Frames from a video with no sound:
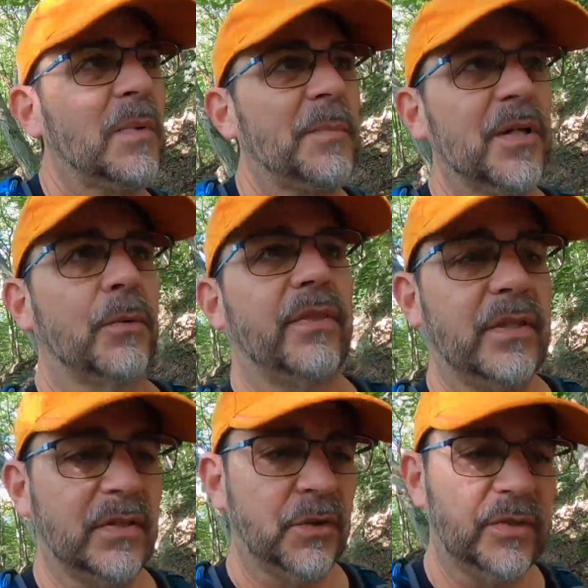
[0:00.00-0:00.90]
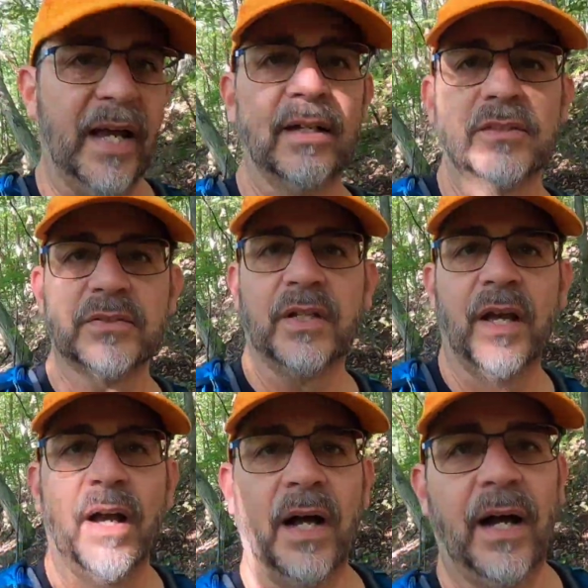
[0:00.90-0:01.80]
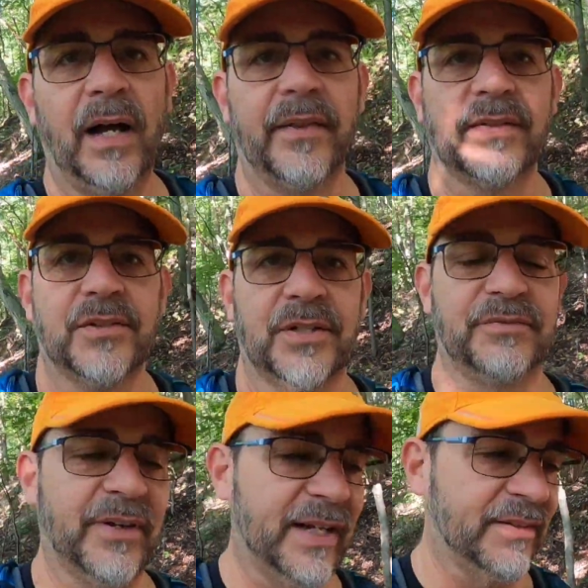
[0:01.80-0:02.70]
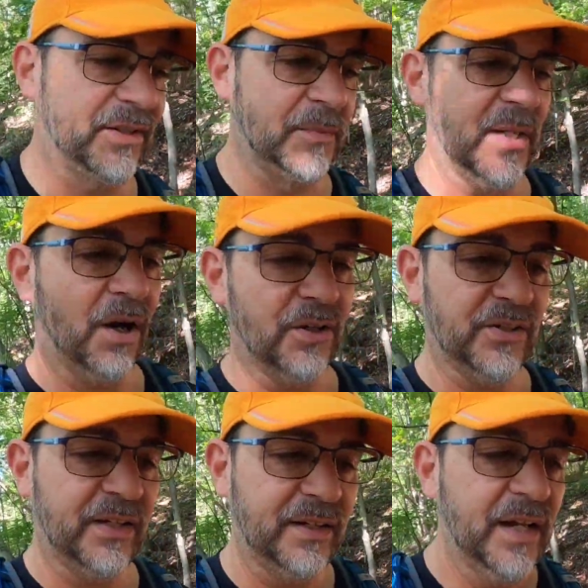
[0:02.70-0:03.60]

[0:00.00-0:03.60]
up here with these hotels that you're going to find is going to be arson.